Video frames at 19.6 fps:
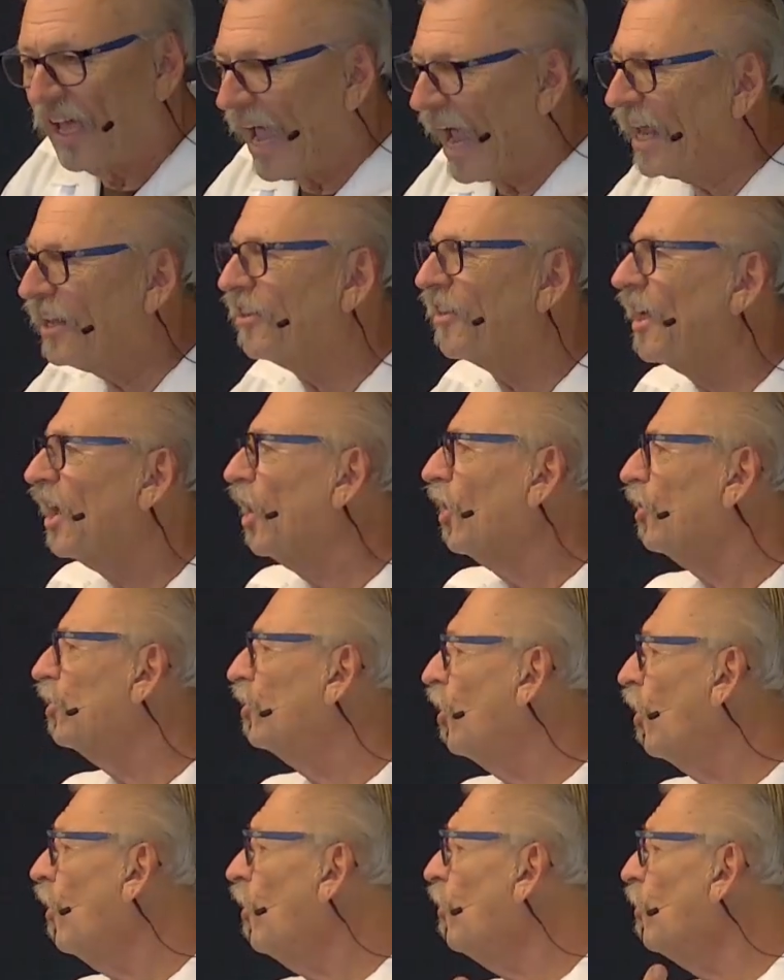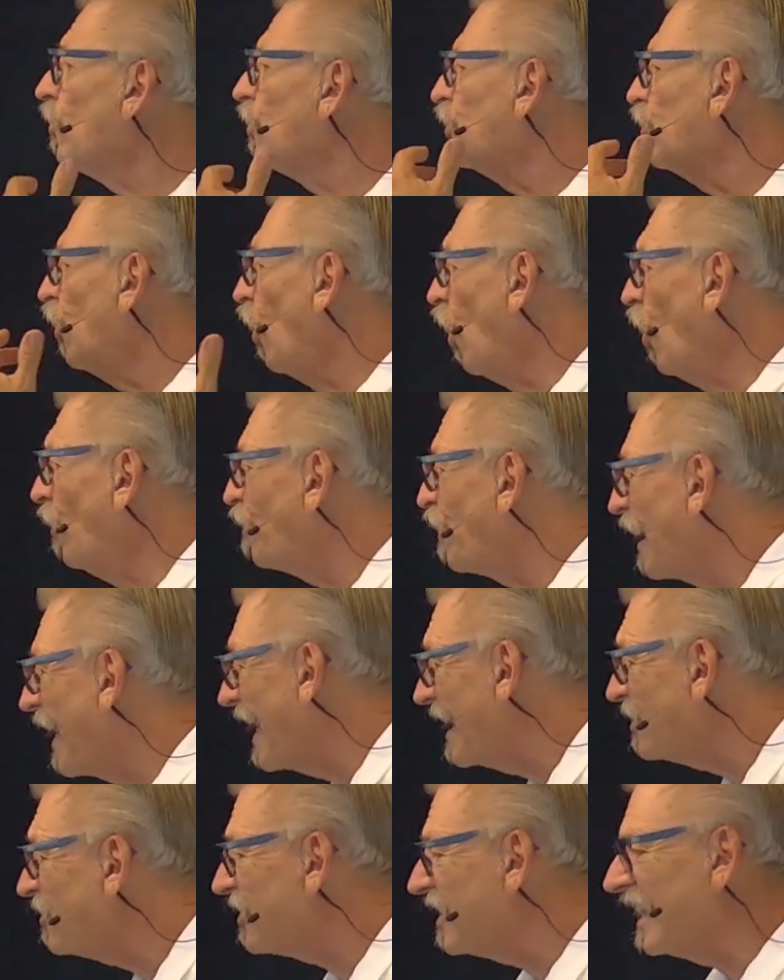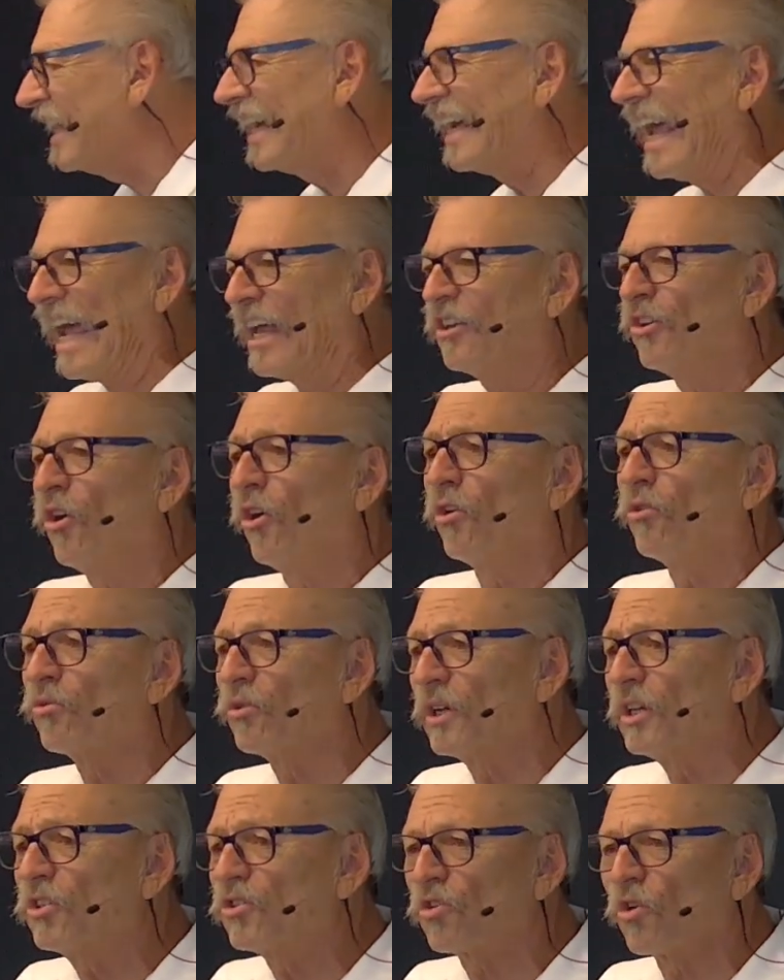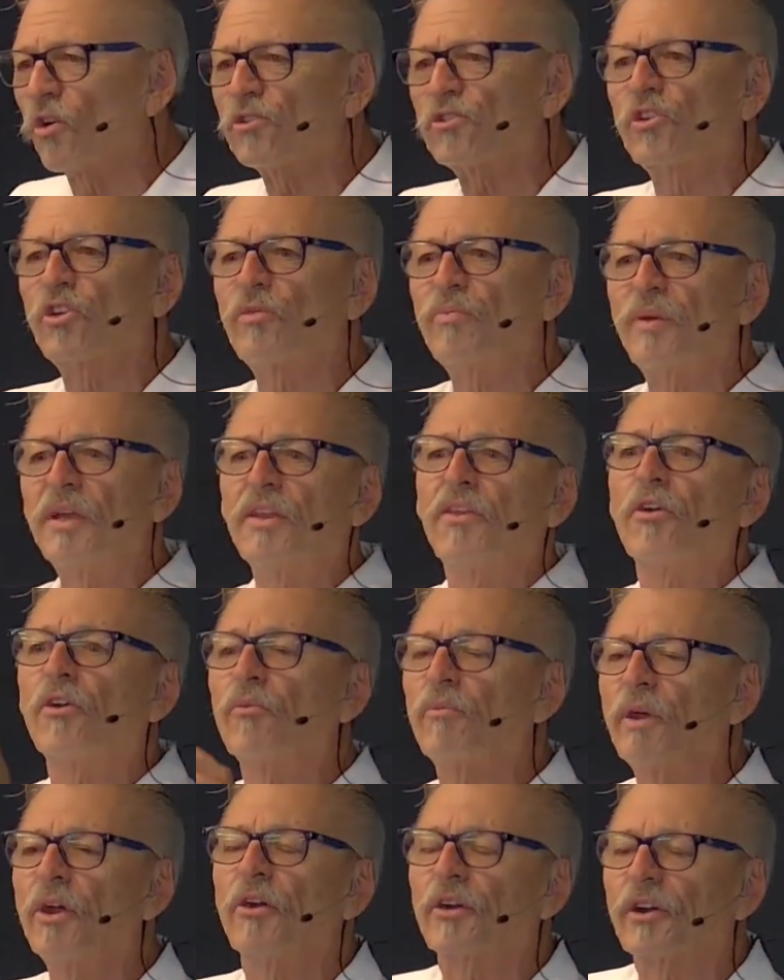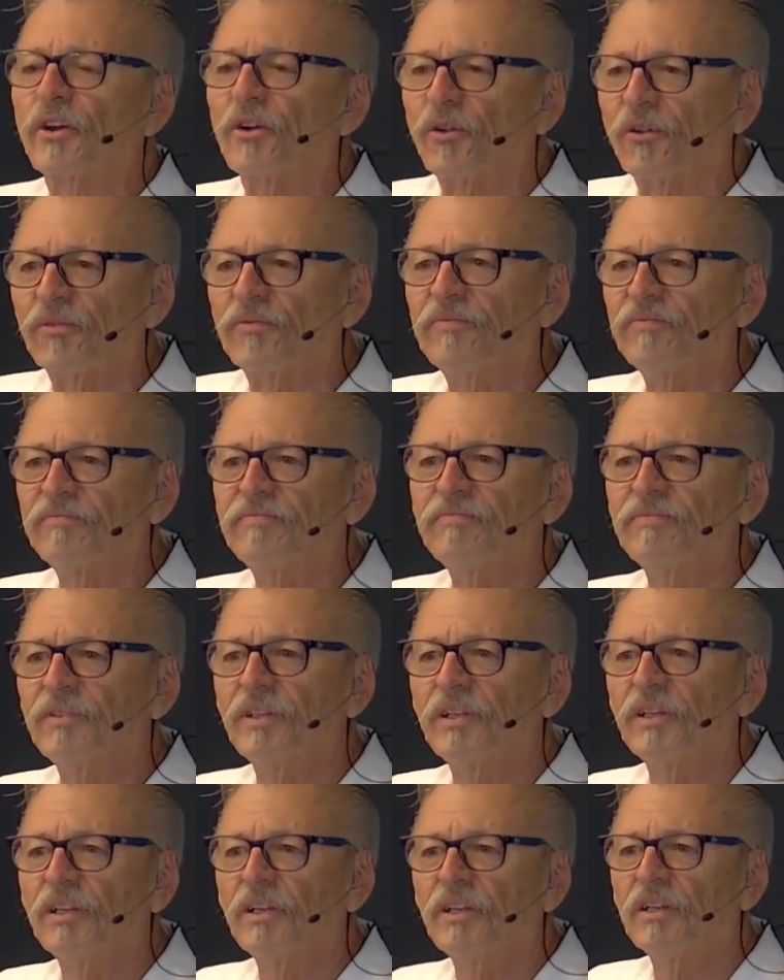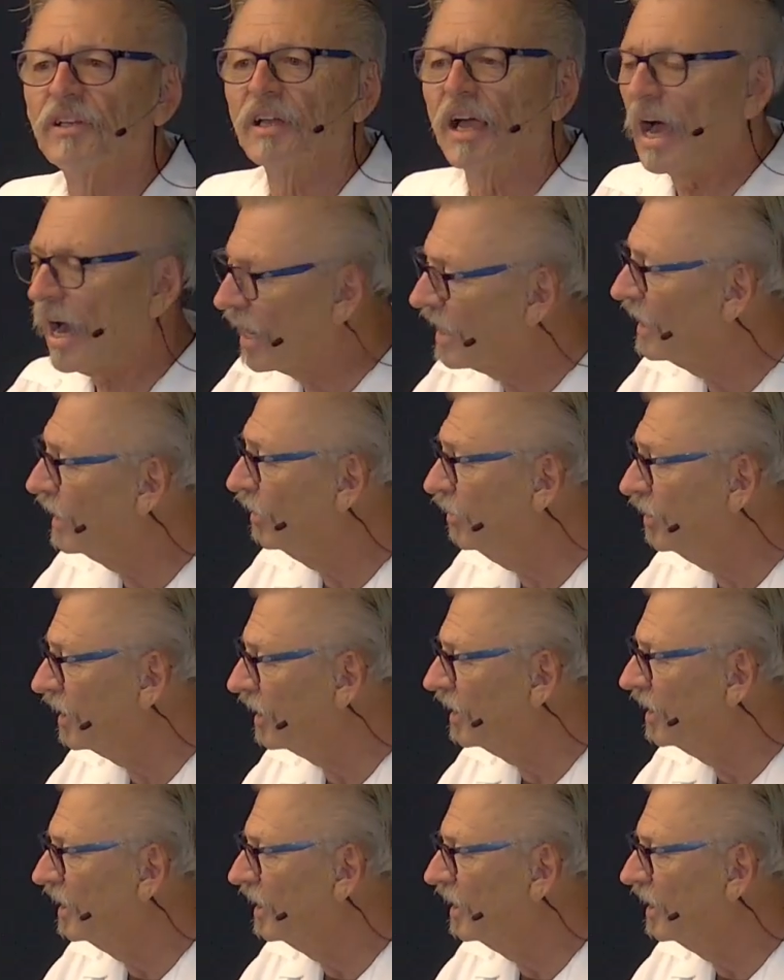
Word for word: And your, your blessing and your resource could be their miracle. Hallelujah.